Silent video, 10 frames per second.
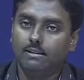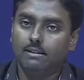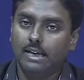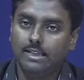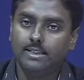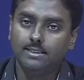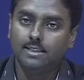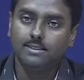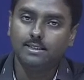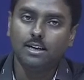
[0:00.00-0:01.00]
any digital
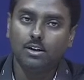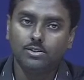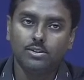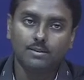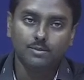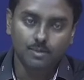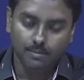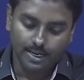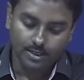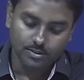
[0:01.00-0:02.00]
signal also comes from
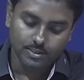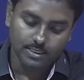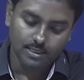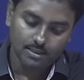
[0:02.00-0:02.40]
analog signal.